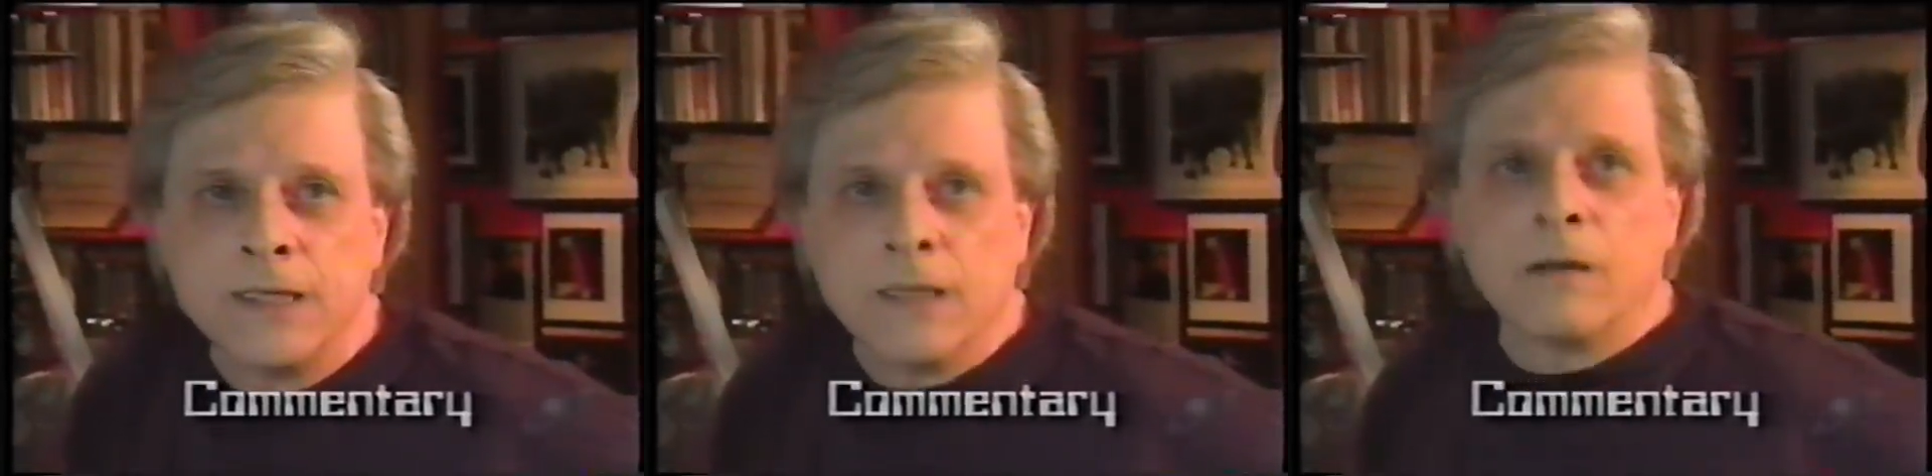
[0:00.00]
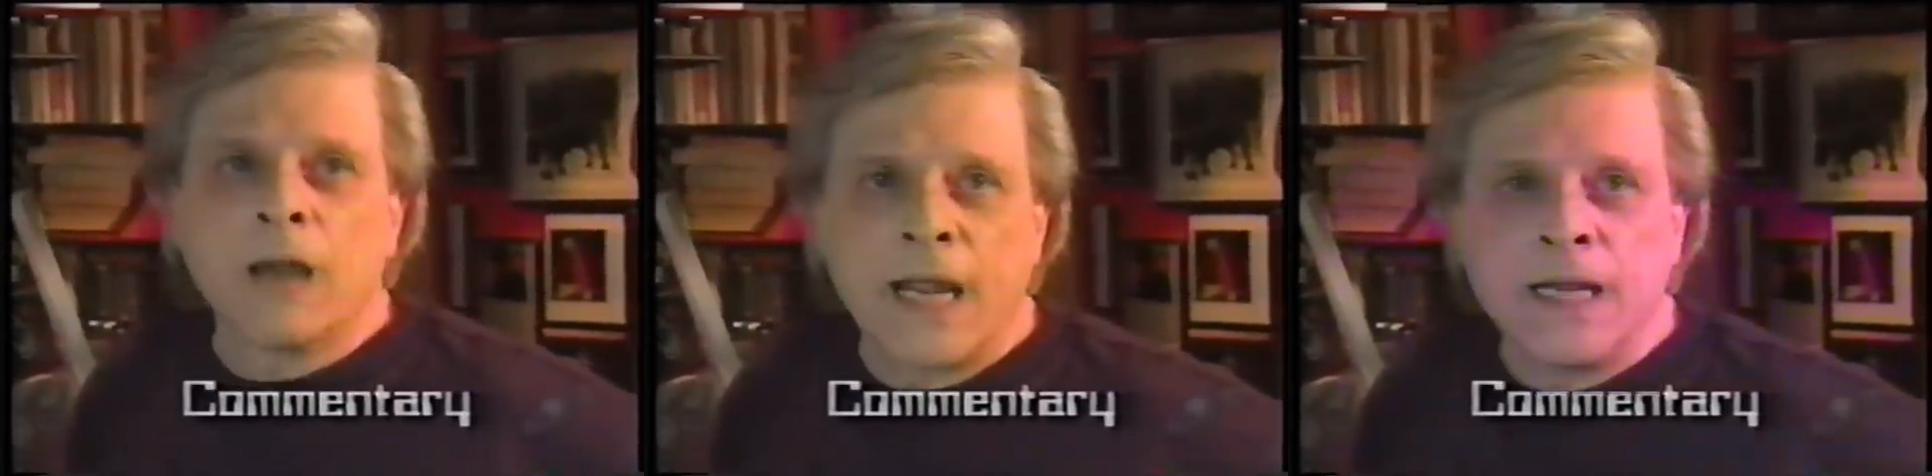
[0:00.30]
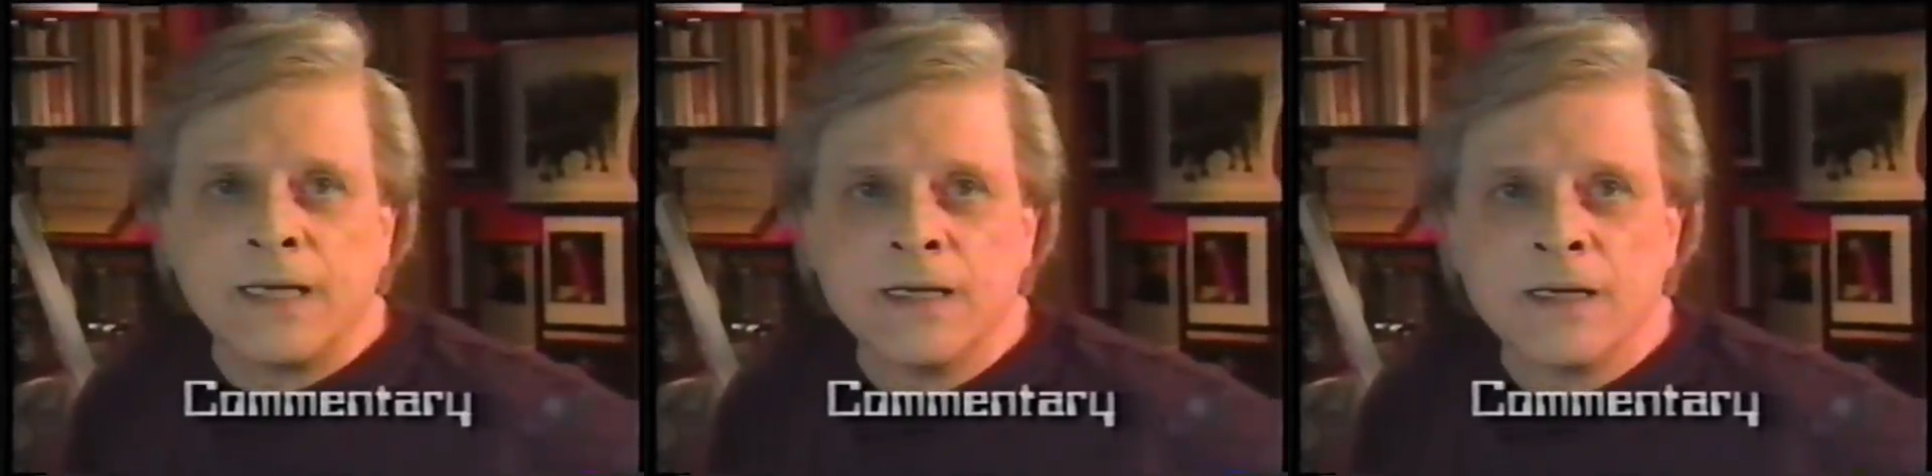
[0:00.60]
You don't like
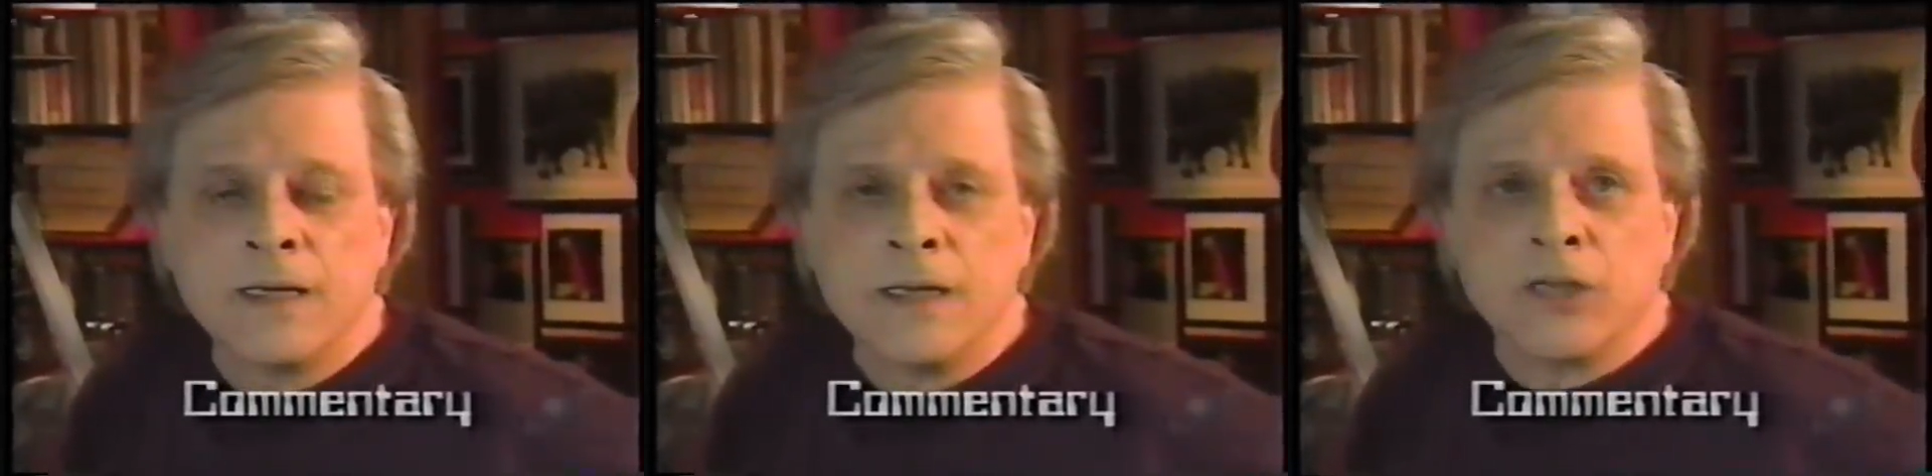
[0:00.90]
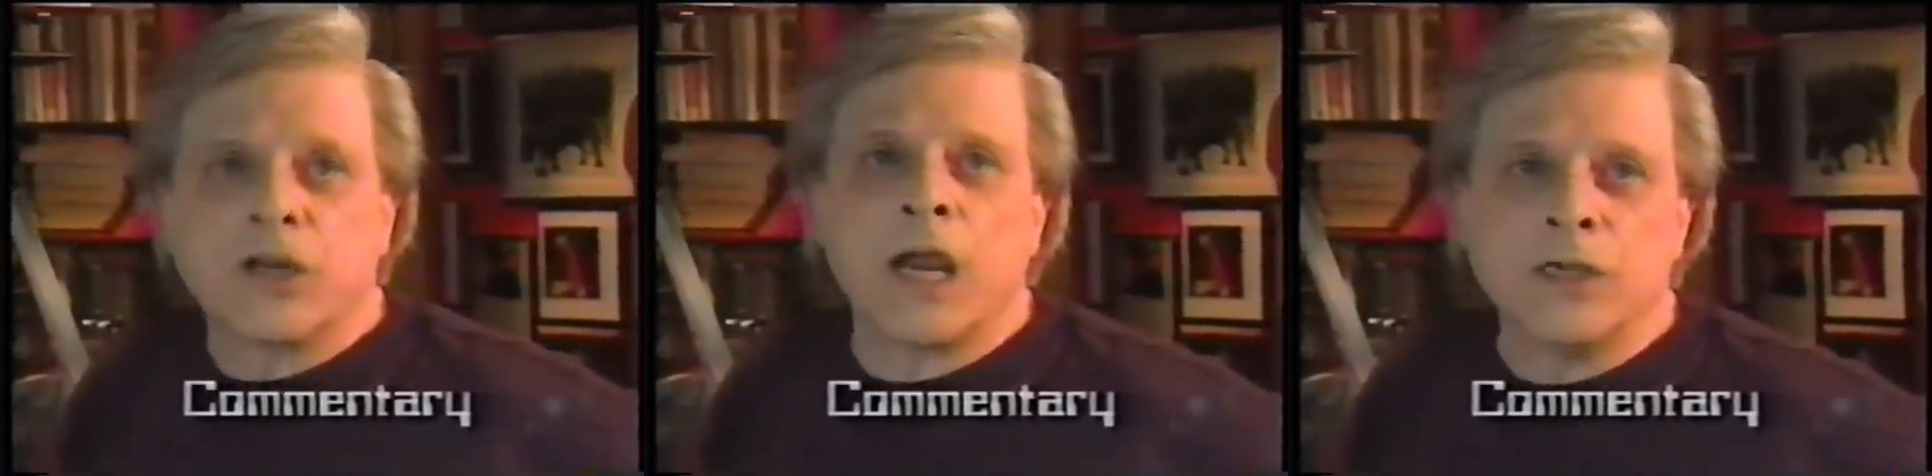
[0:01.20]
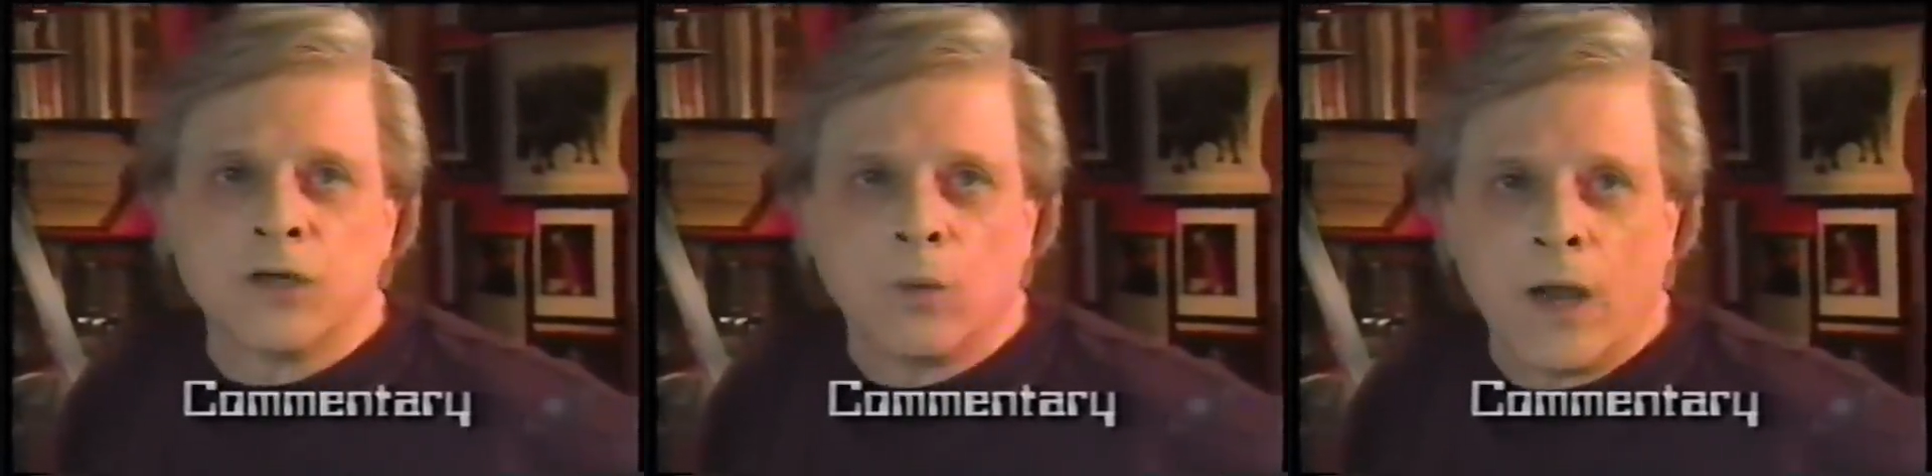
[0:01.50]
it? Then
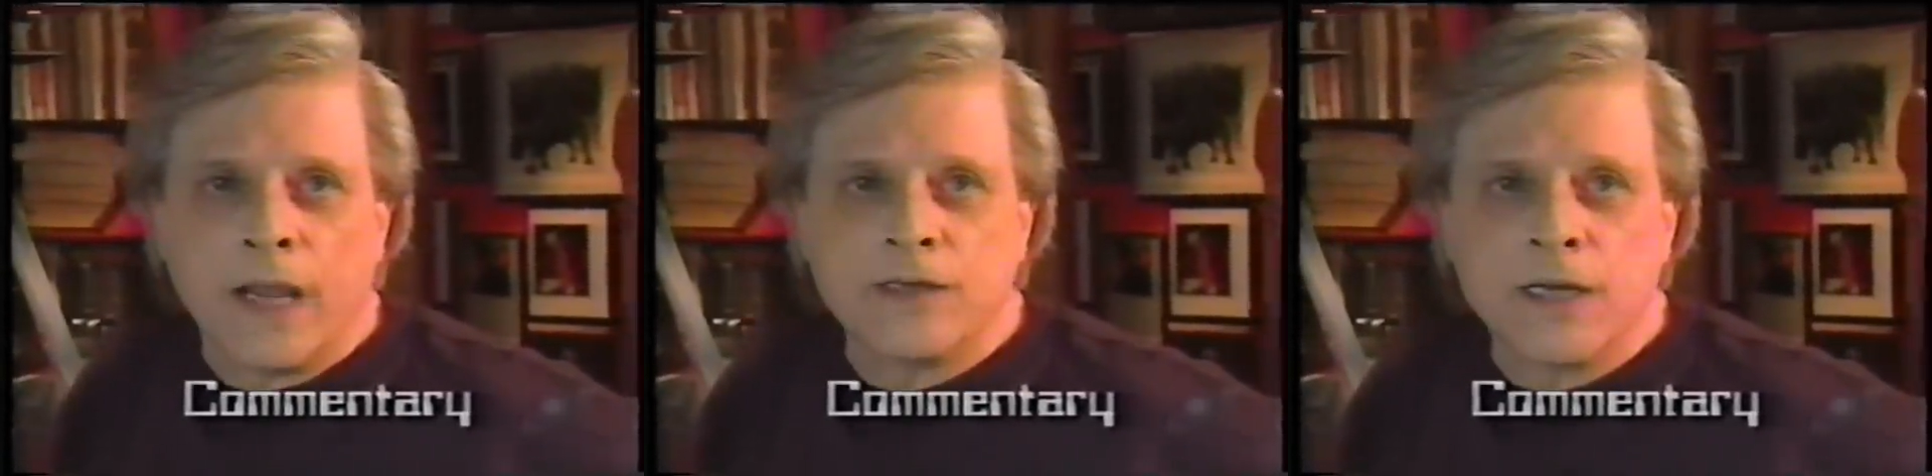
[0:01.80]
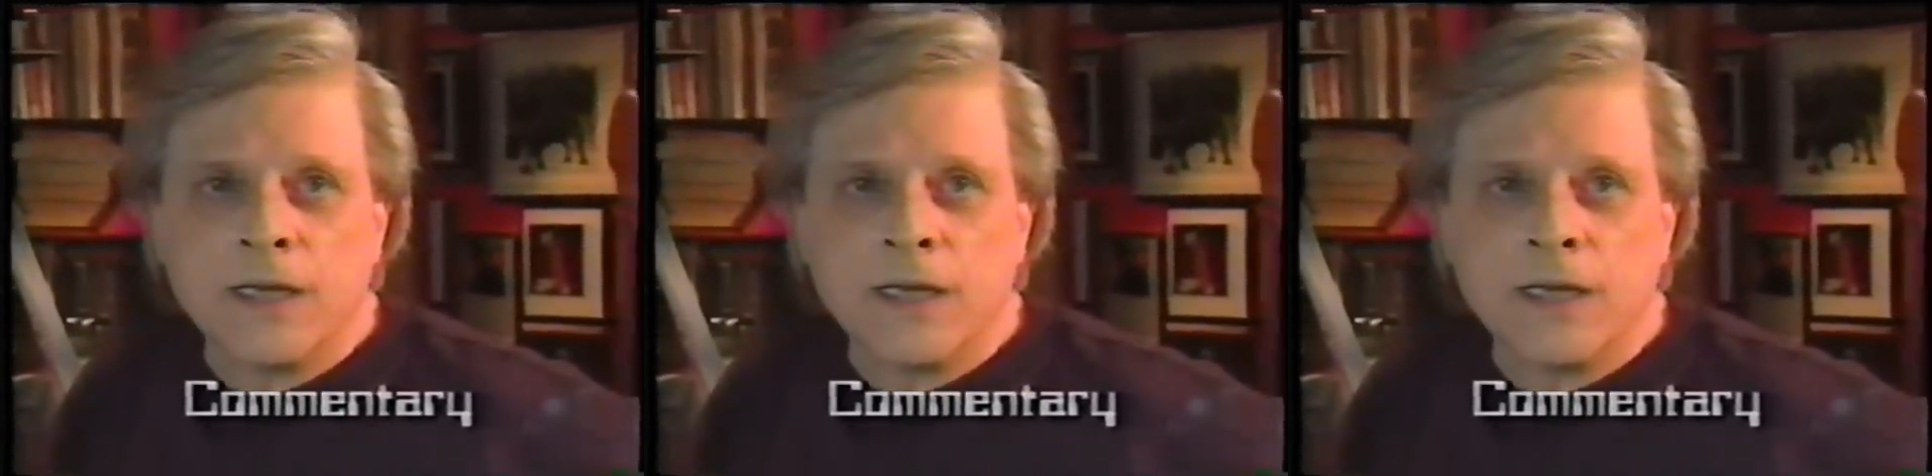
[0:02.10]
change your ways.